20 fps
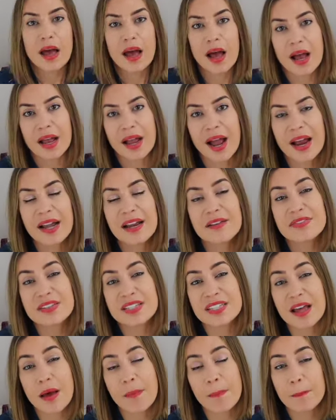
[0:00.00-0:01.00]
A kind of
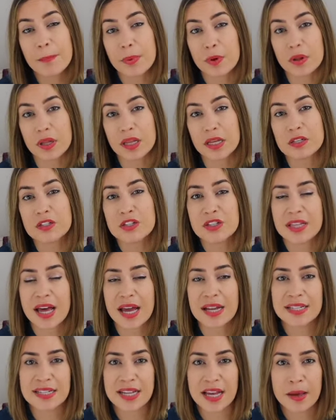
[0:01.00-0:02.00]
sub-bullet to
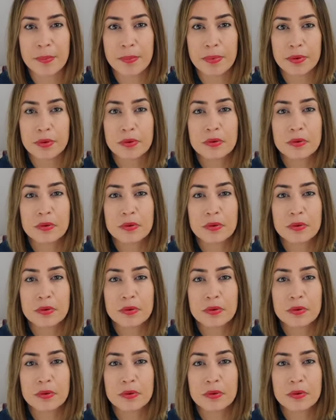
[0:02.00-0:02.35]
that tip